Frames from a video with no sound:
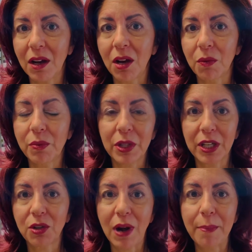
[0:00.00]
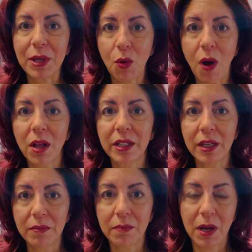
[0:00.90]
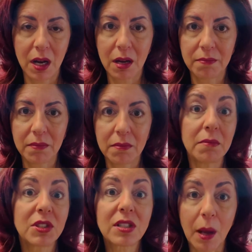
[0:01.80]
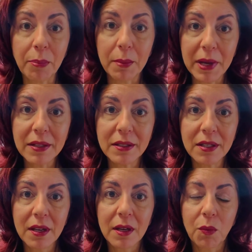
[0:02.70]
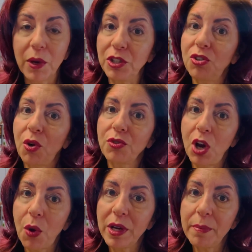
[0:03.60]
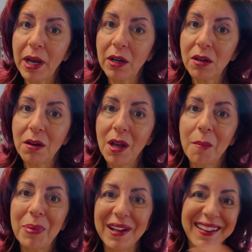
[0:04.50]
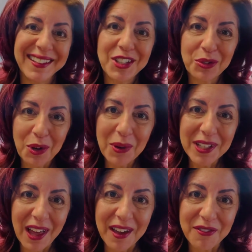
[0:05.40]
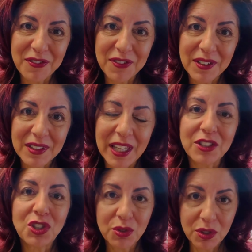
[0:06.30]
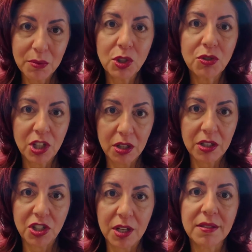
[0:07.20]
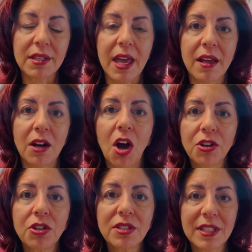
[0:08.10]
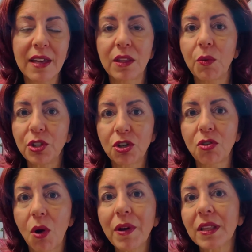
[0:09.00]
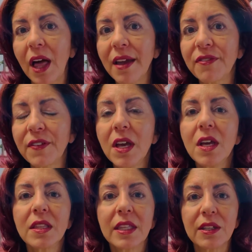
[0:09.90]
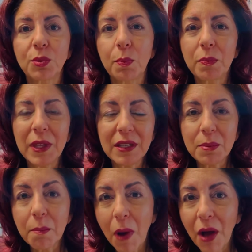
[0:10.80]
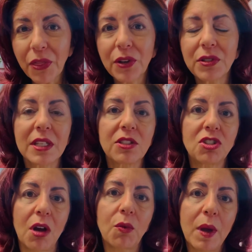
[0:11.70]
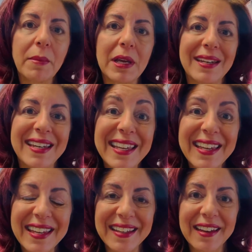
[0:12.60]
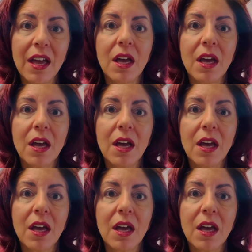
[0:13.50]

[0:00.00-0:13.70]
a really crappy quality supplement when you don't know any better, but you're growing life. Like, do some due diligence and understand that when you're growing life, these mothers, these young women need